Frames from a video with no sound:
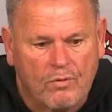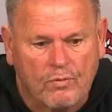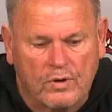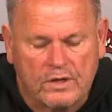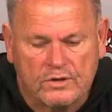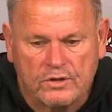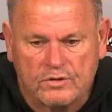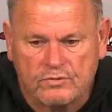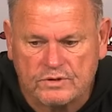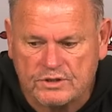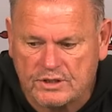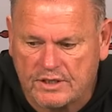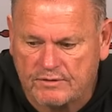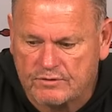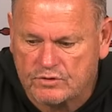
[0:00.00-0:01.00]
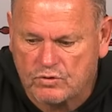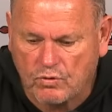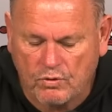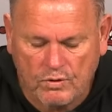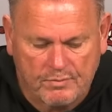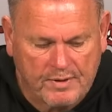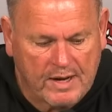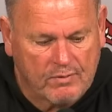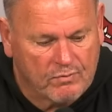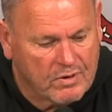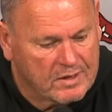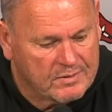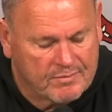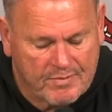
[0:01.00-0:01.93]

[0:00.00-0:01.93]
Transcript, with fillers: really good receivers, quarterback, running